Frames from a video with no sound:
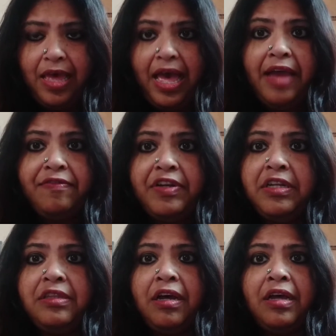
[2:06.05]
And
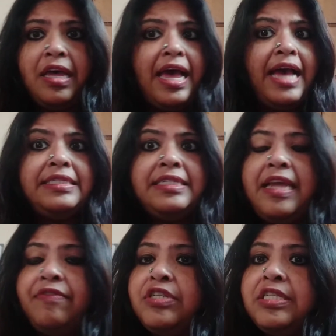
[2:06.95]
Vinata has
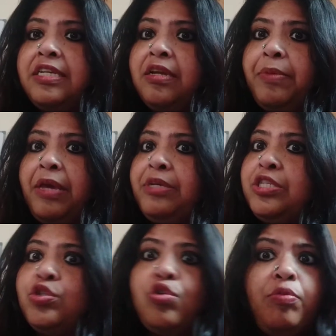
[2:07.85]
never seen a baby
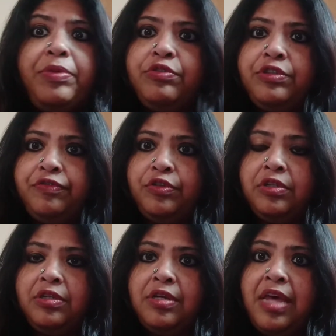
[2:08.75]
so beautiful
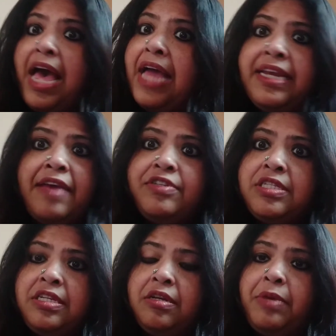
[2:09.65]
and never
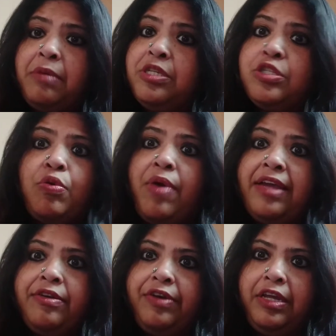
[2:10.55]
seen a baby so
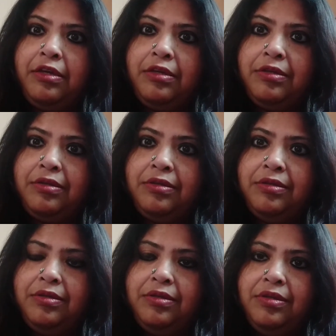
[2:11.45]
angry.
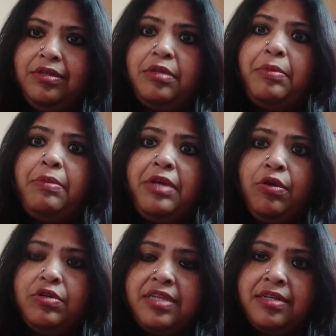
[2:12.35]
The baby
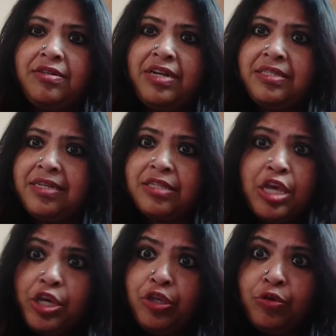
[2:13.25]
looks at her and says,
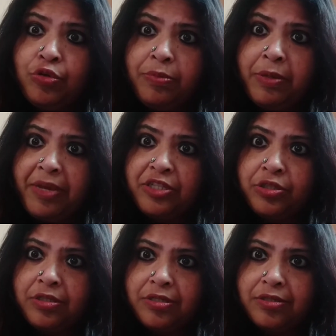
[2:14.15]
"You couldn't be
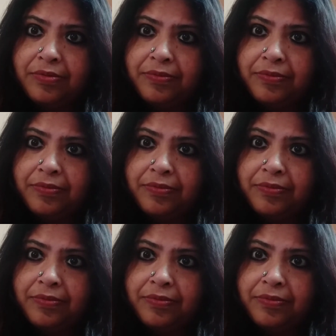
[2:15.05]
patient?